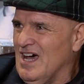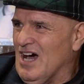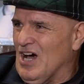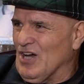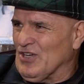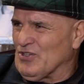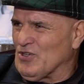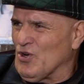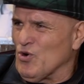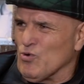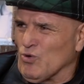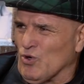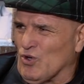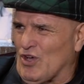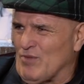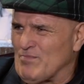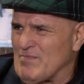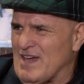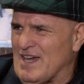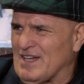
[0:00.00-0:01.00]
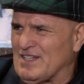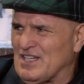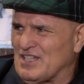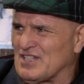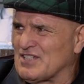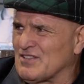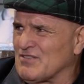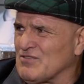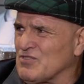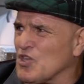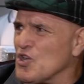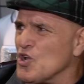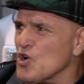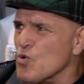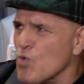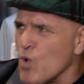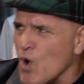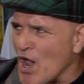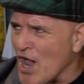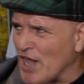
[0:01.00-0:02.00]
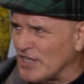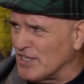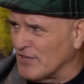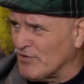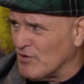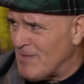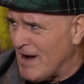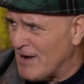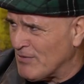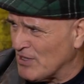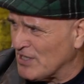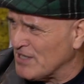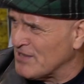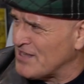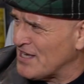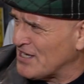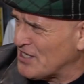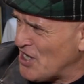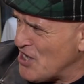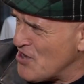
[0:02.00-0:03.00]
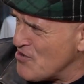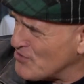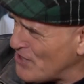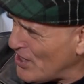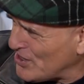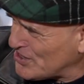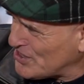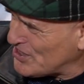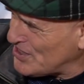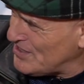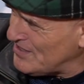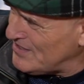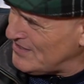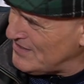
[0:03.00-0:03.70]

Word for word: And oh, look at me and this new word they've come out with. Is it kudos?